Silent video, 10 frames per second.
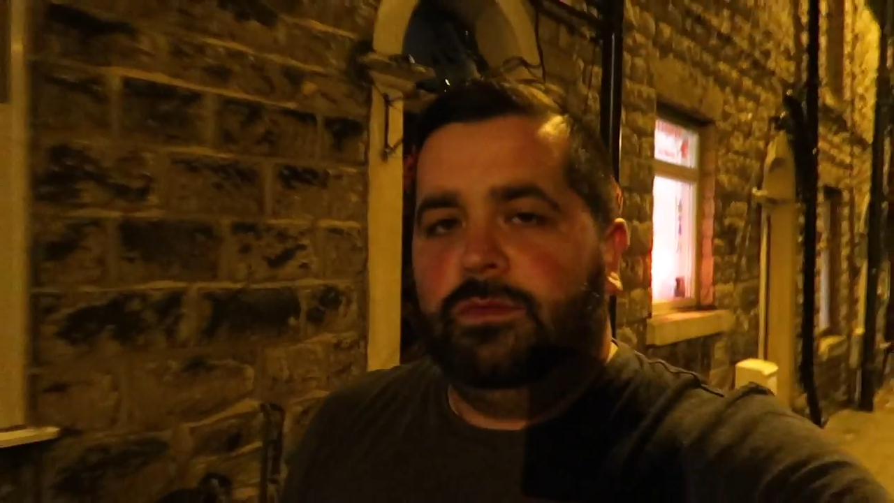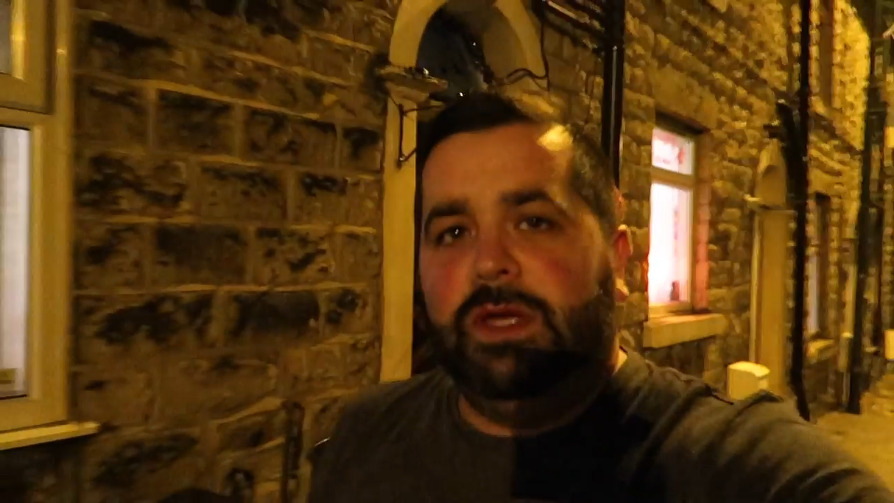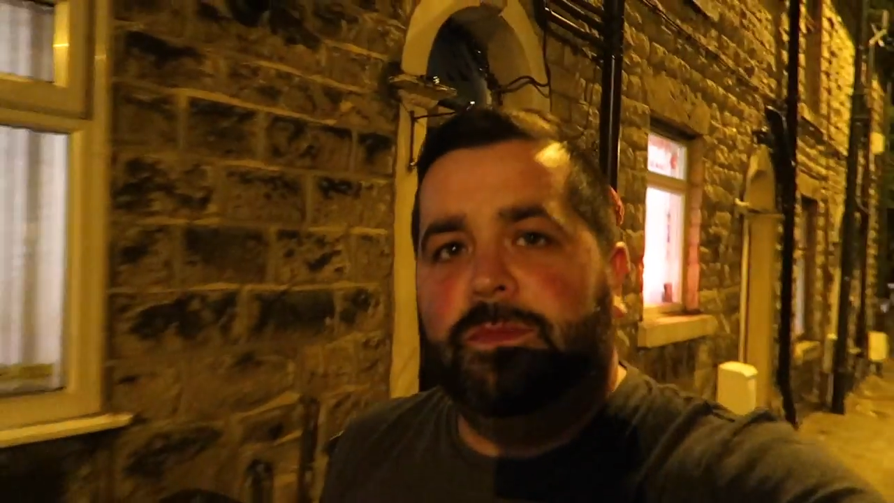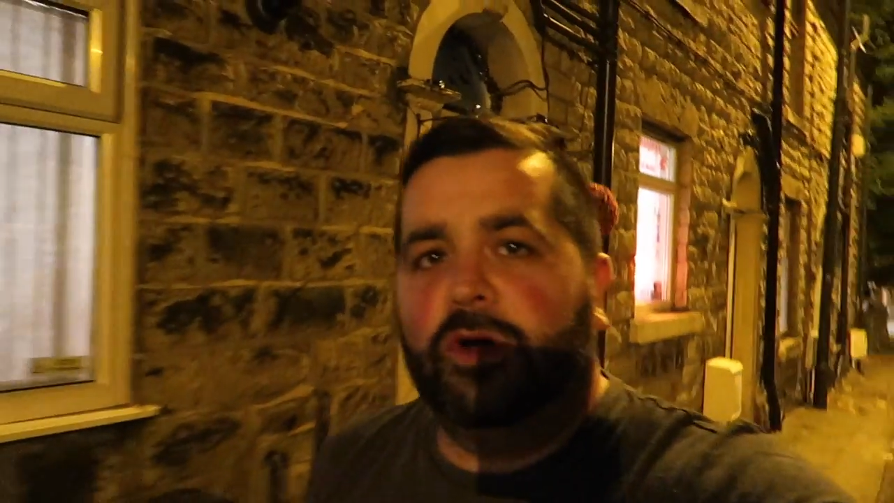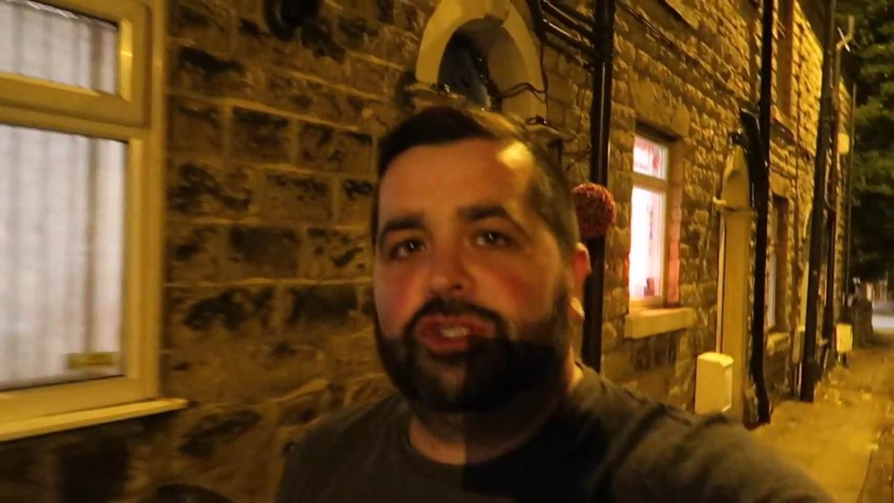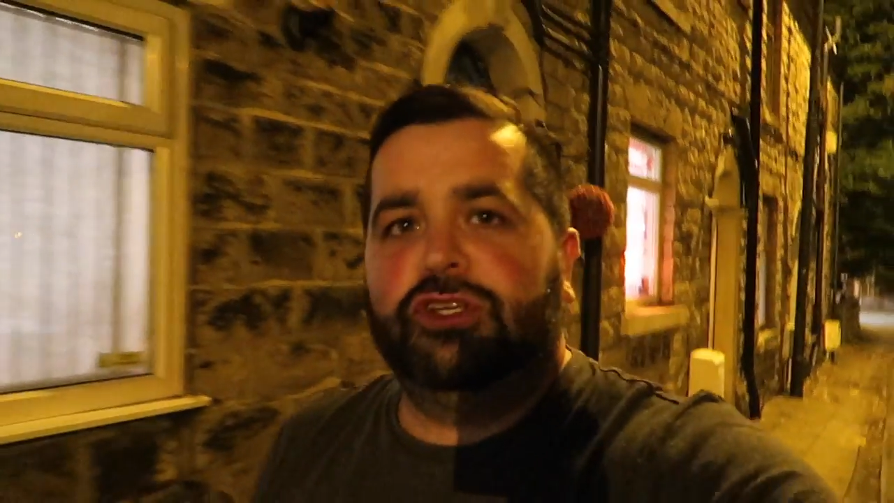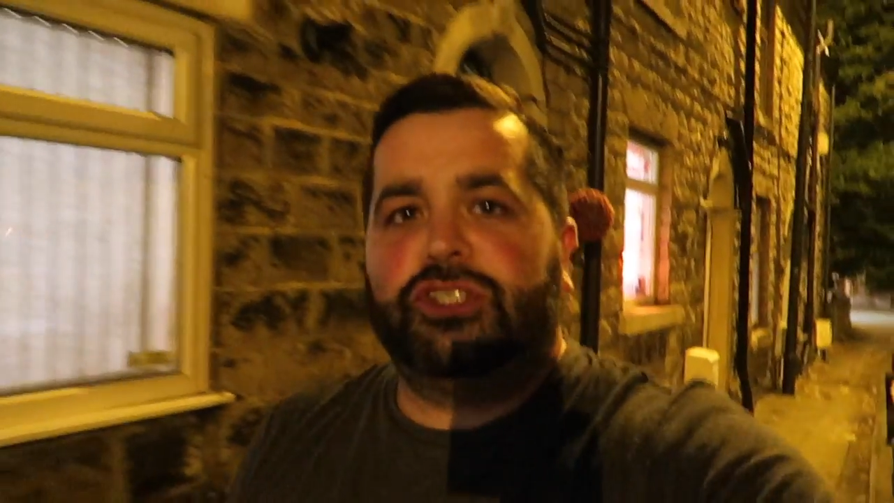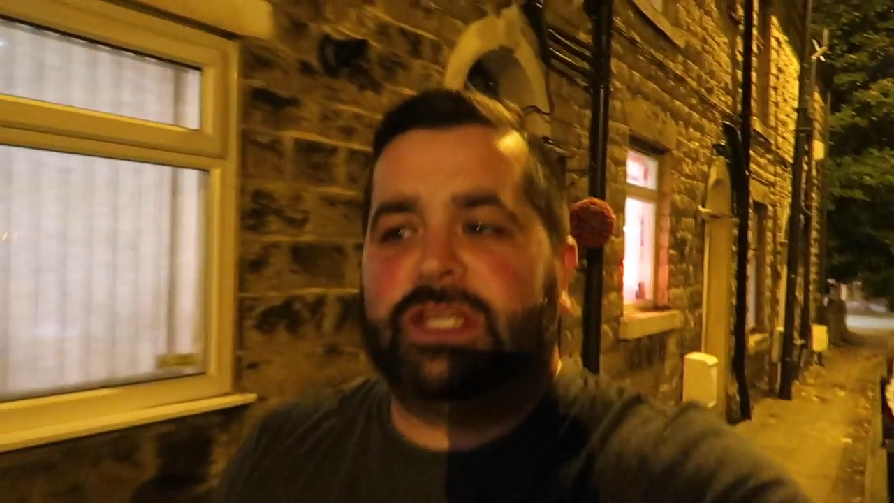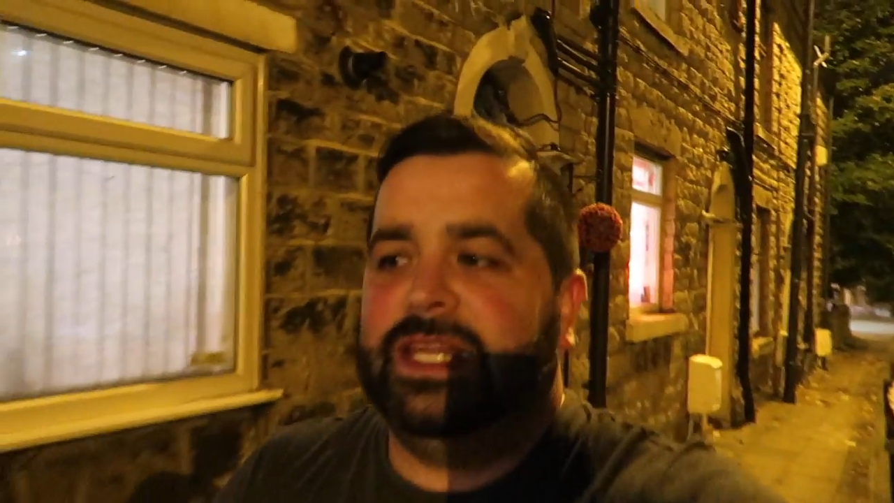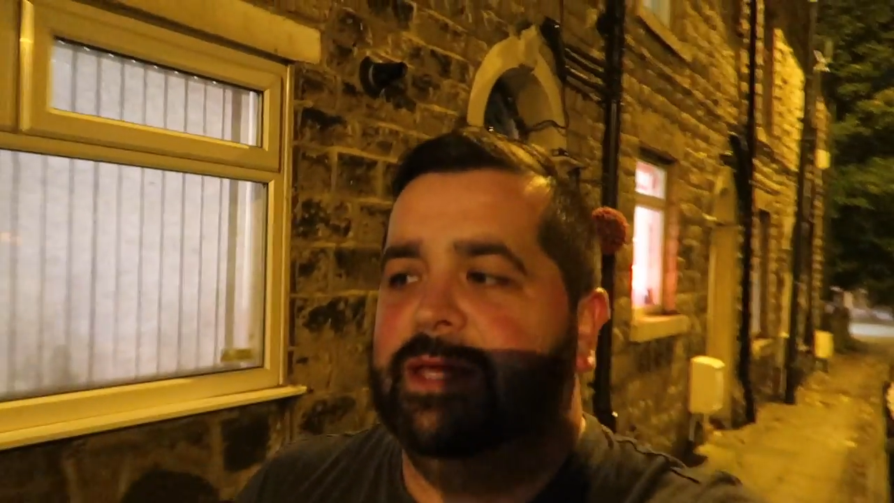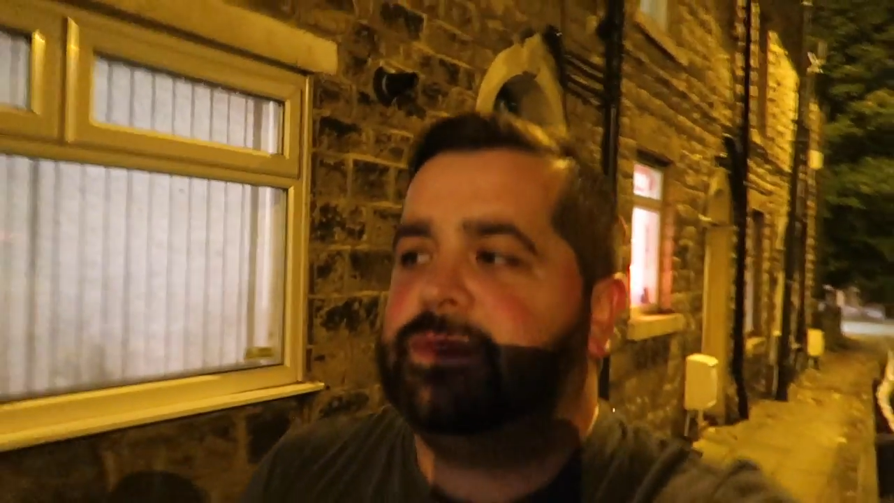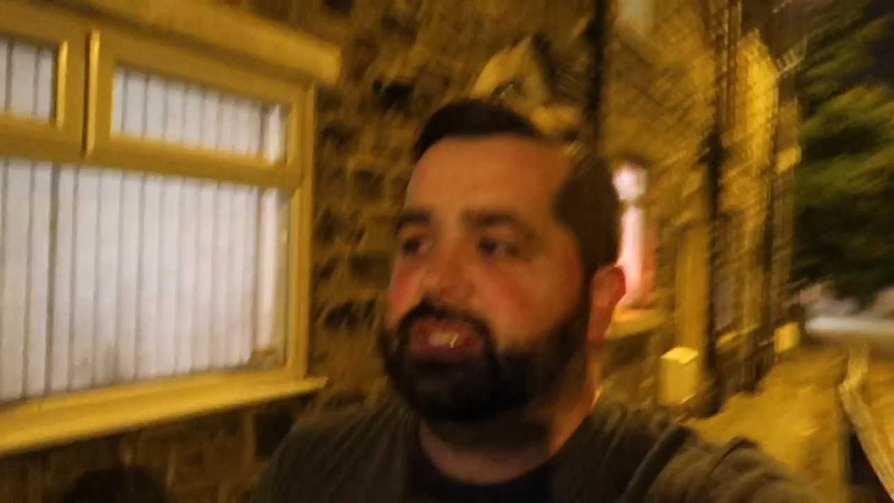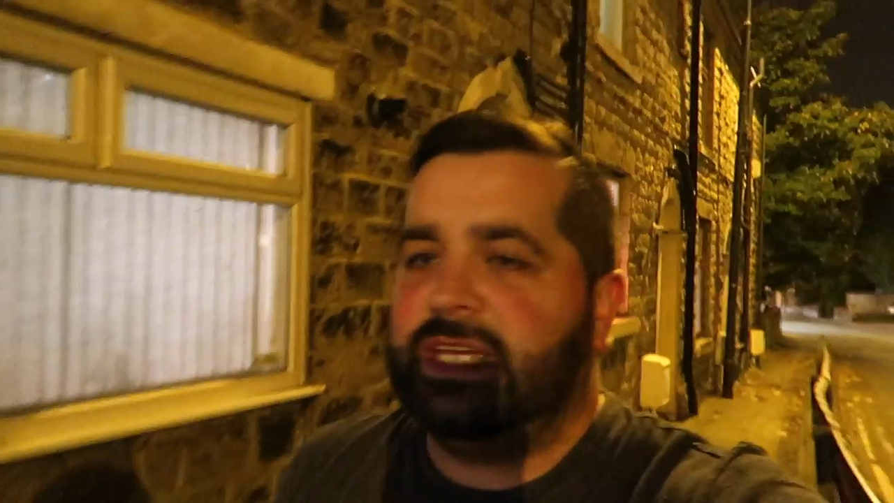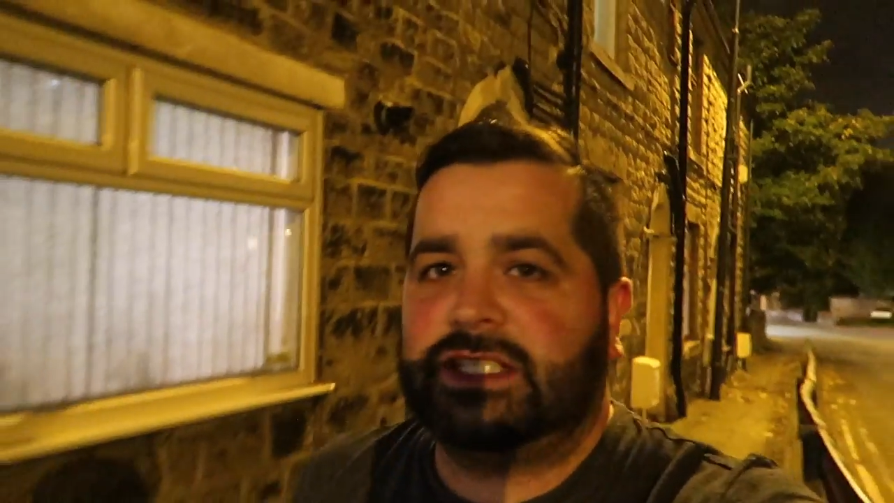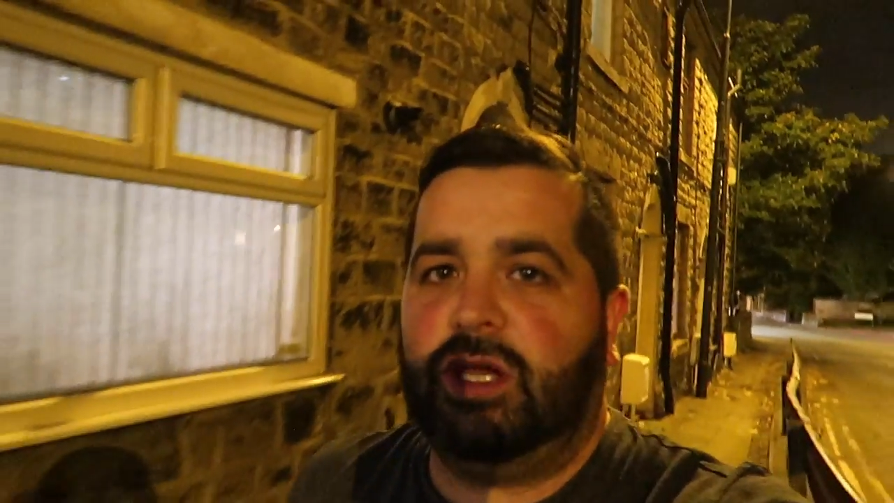Me and Portia are just gonna nip to
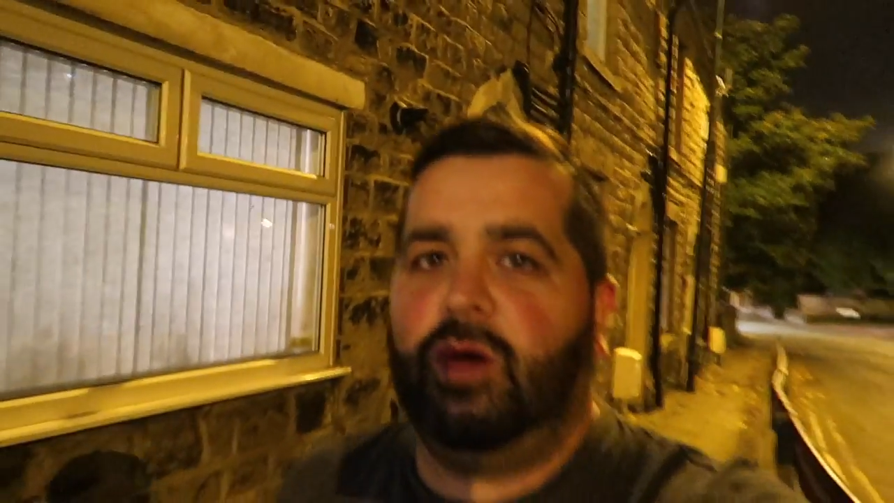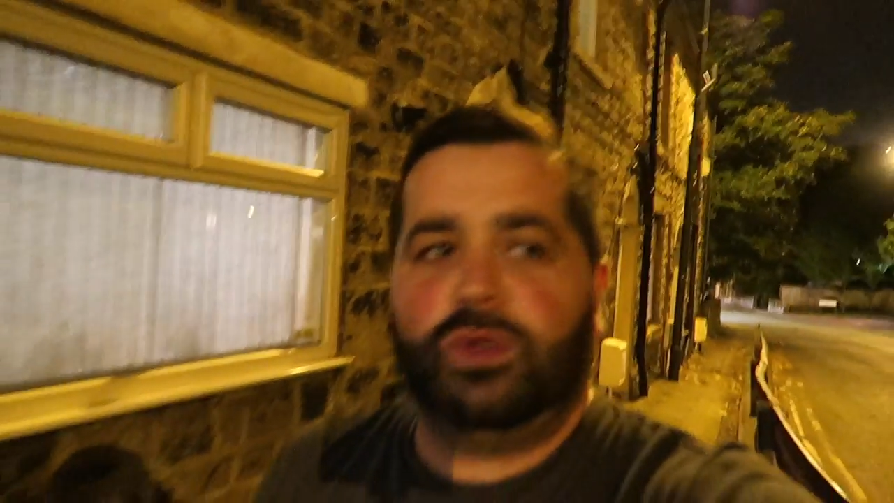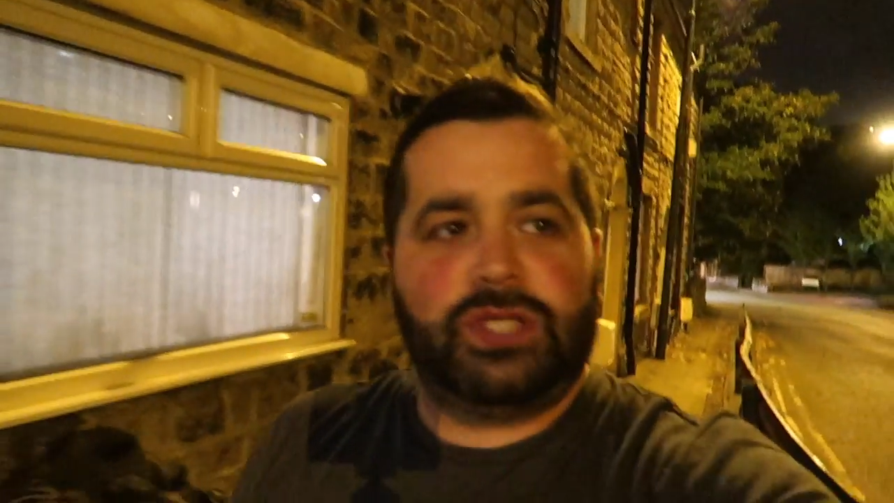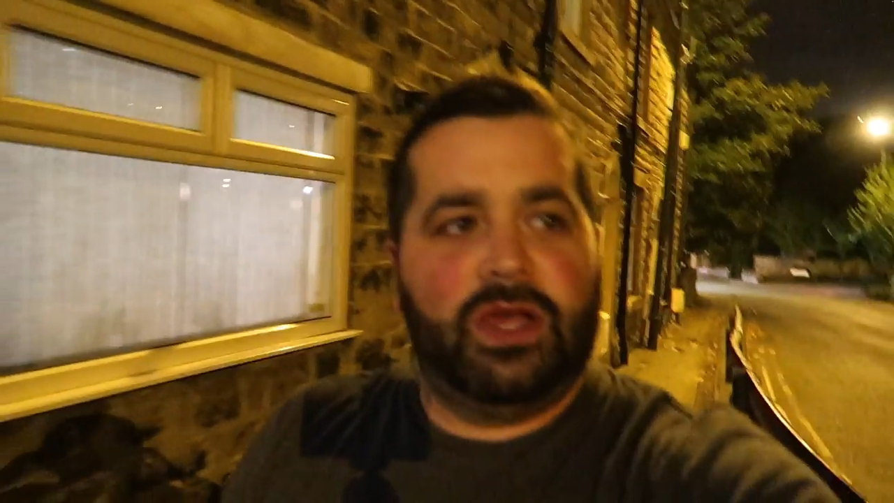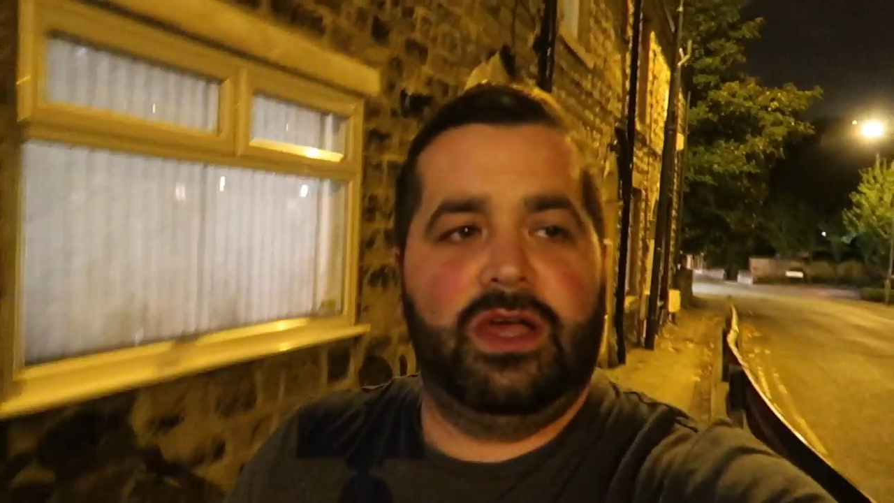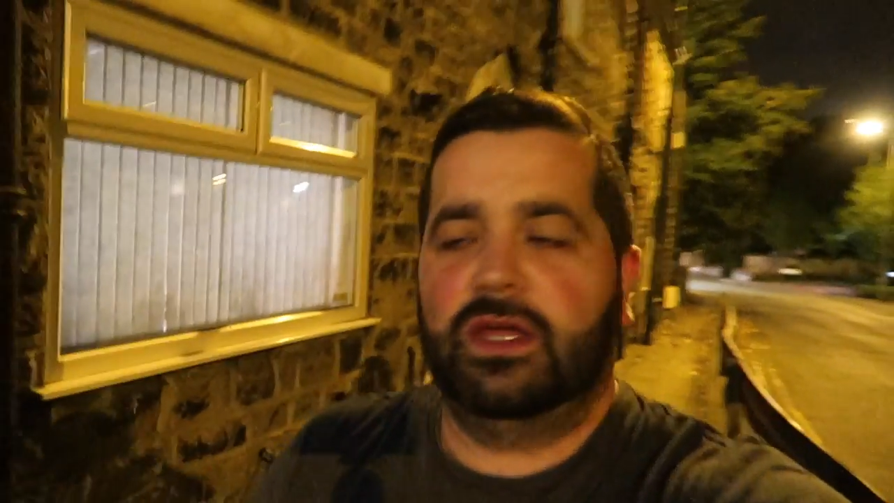Tesco's.